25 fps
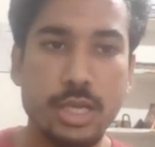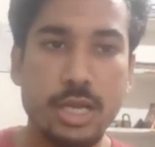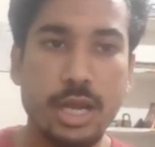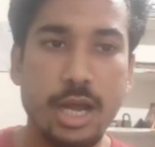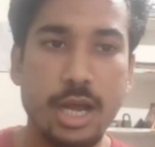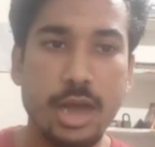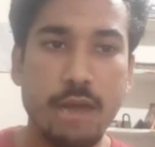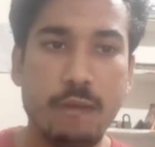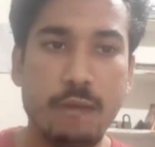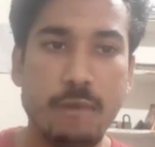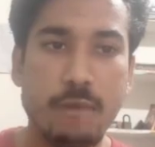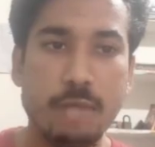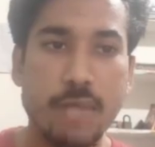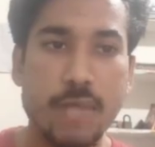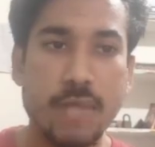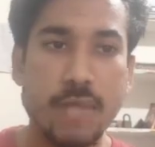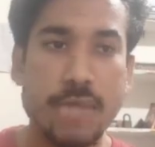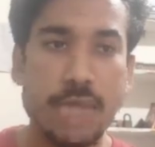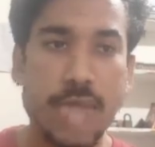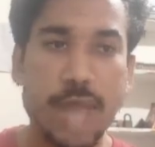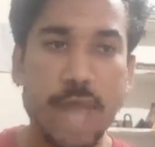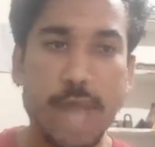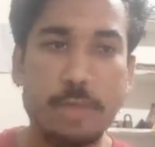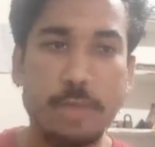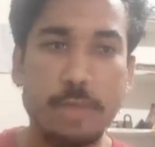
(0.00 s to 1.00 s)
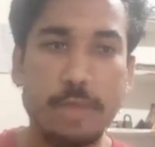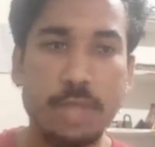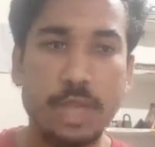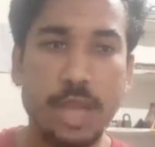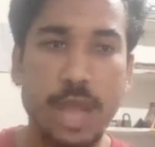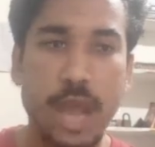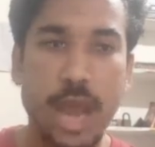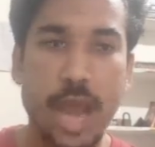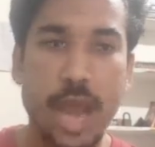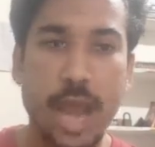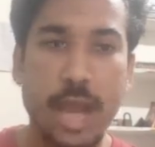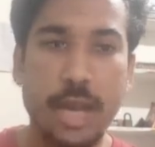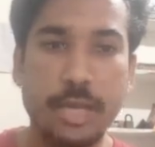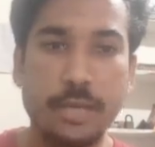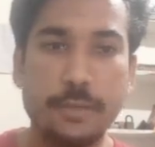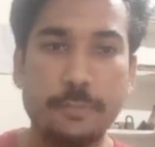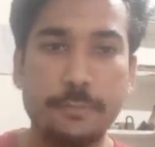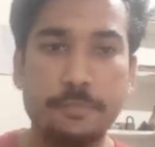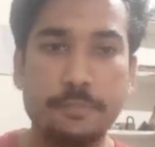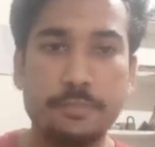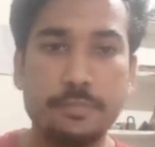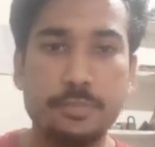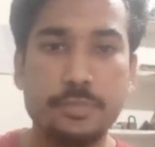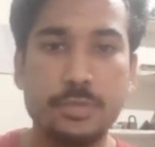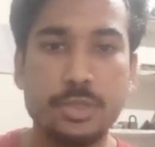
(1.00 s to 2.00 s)
After that, I will add
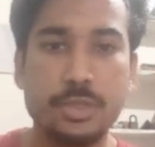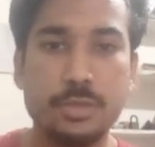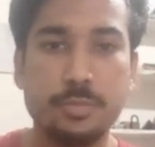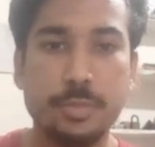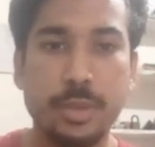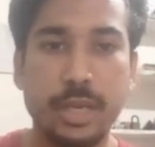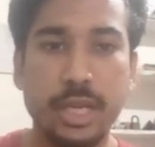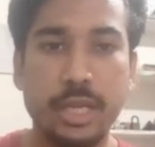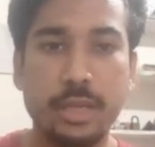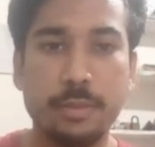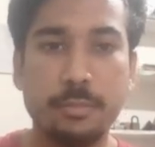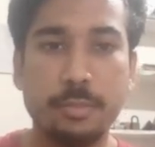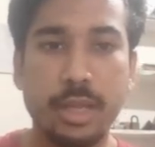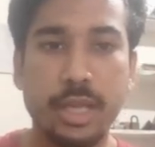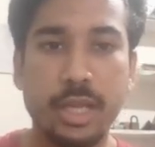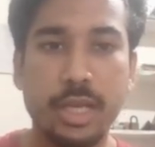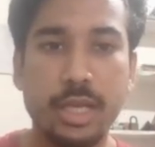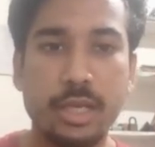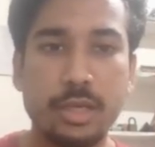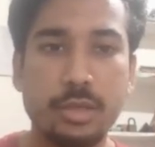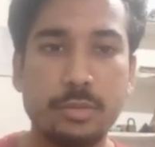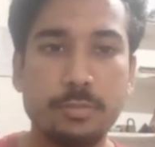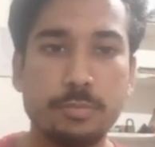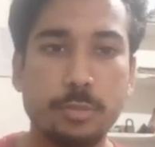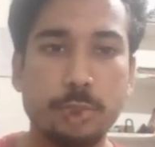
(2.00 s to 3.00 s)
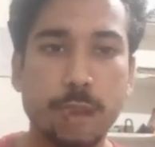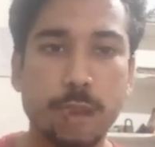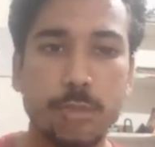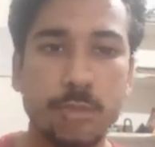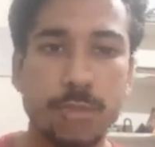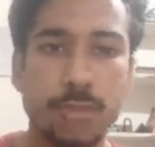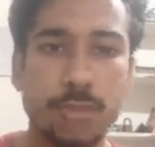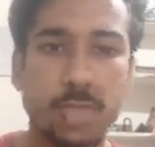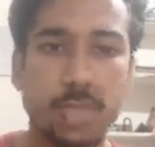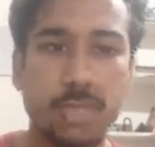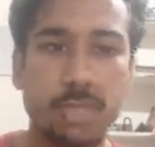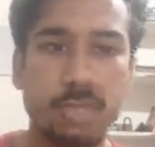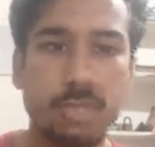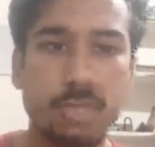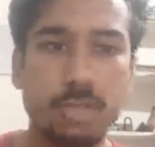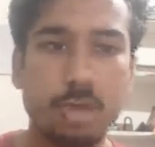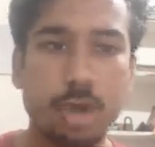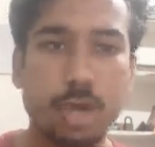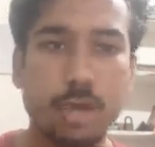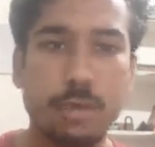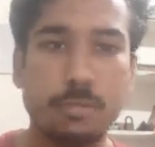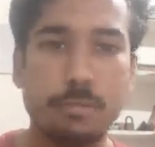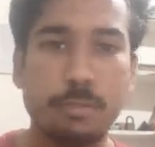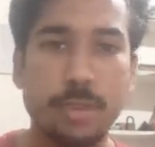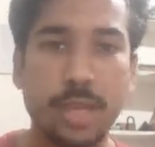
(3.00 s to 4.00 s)
spring mail
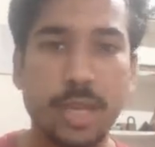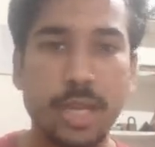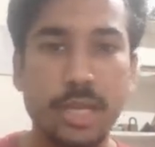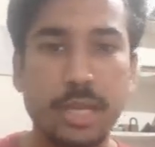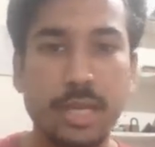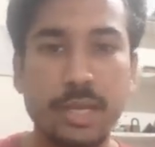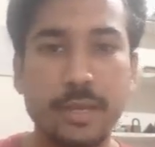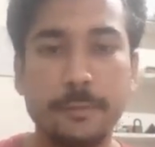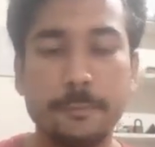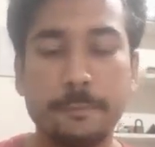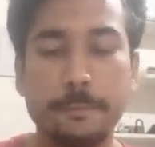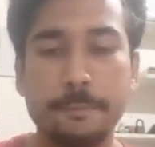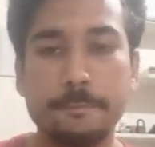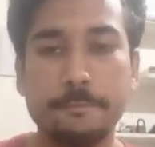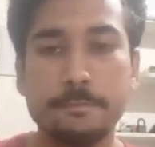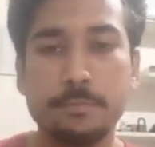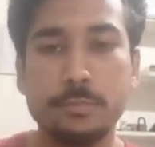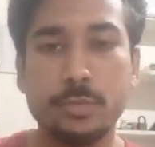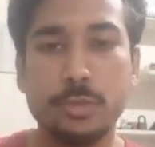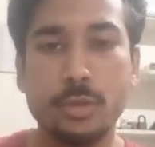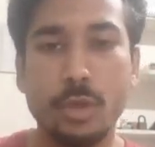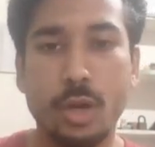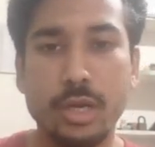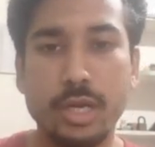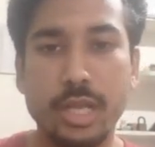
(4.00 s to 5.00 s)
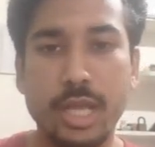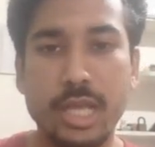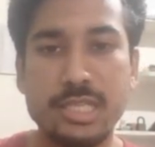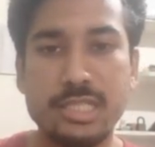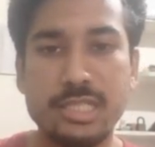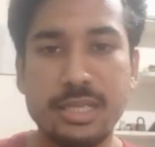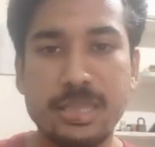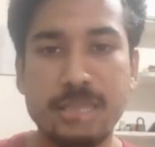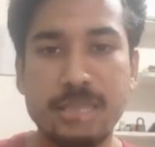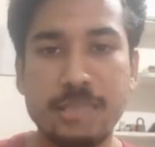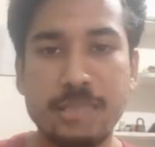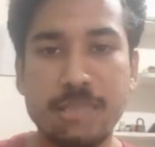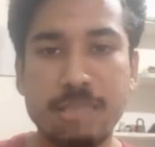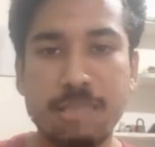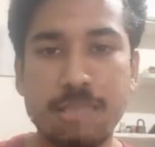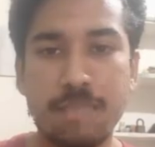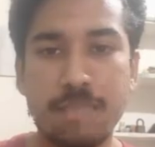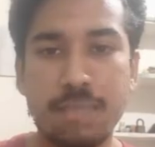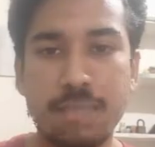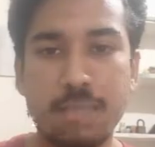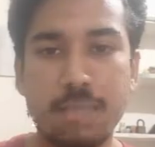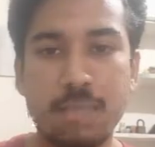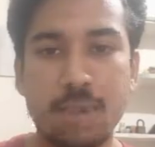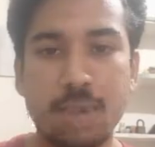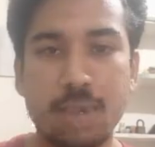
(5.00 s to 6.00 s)

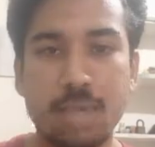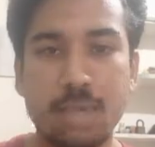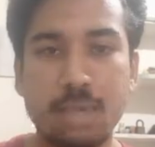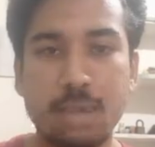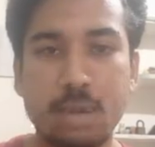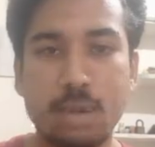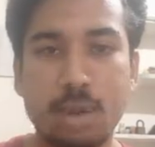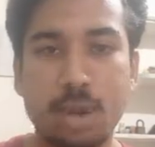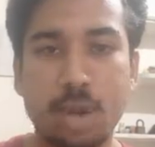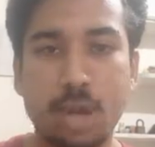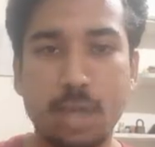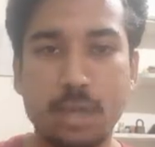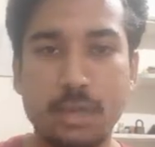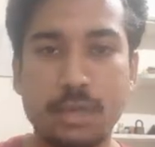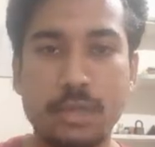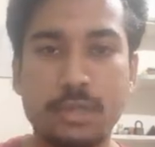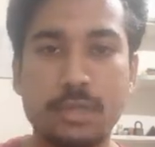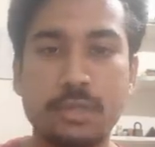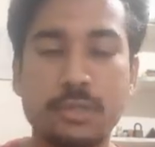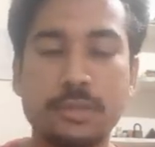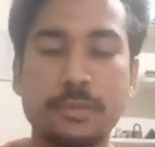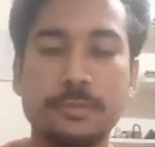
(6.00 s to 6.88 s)
properties.mail.smtp.auth